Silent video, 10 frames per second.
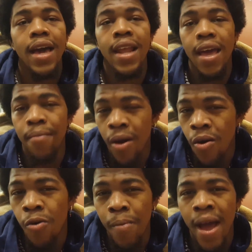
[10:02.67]
and I have my
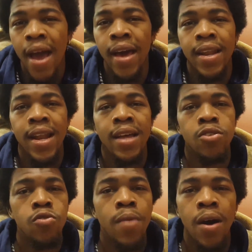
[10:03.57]
own mind, and I
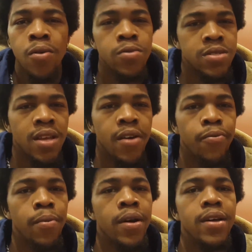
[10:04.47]
do my own stuff.
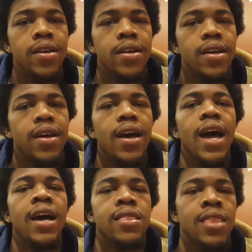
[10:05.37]
But
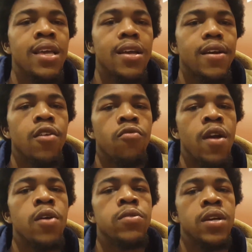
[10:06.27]
I think
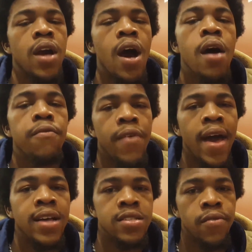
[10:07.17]
around the
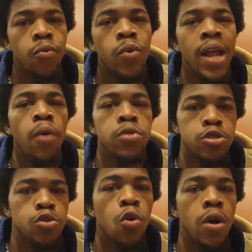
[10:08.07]
confines of what I was
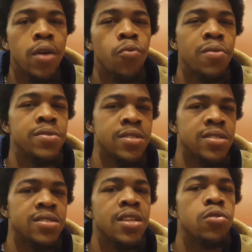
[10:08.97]
taught and what was
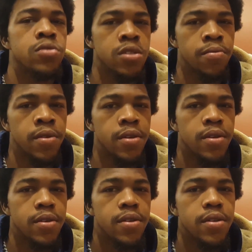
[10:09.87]
instilled to me,
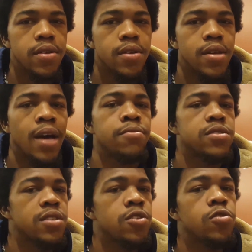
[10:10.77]
I'm
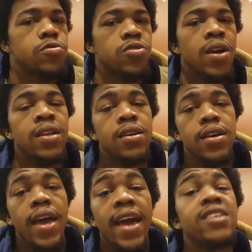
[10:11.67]
still trying to
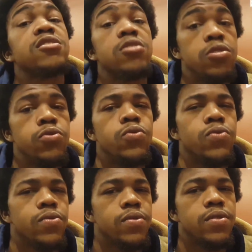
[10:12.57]
execute
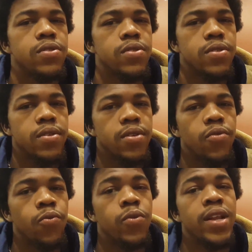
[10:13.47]

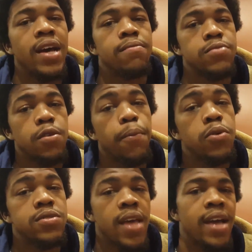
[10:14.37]
what I'm
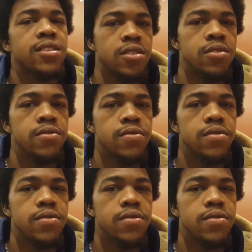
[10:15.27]
supposed to execute.